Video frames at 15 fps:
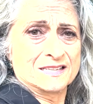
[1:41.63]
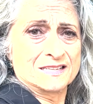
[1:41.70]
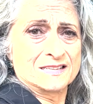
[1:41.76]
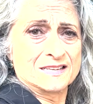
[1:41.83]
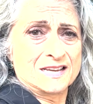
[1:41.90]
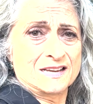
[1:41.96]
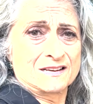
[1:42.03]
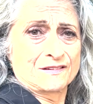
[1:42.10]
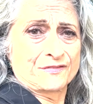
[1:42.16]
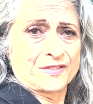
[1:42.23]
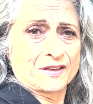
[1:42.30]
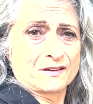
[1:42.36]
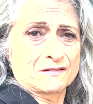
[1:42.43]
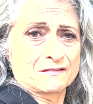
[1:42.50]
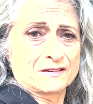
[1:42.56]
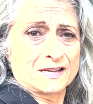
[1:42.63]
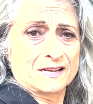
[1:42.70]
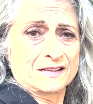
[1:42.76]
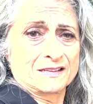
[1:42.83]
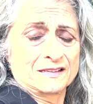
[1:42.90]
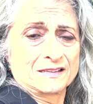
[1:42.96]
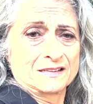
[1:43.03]
need of their
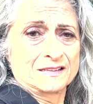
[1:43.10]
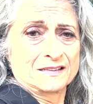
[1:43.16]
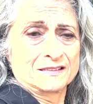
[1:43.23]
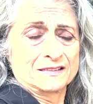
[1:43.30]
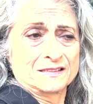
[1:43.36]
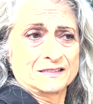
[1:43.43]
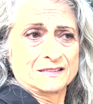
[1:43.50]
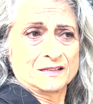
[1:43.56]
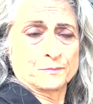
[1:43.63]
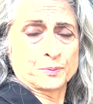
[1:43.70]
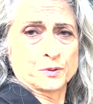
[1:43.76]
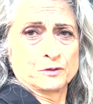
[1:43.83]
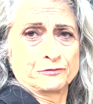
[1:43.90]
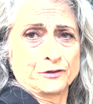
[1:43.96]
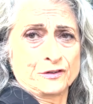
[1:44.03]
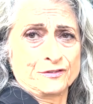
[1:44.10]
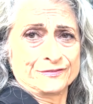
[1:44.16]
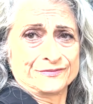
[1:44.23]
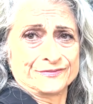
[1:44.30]
uh, approval.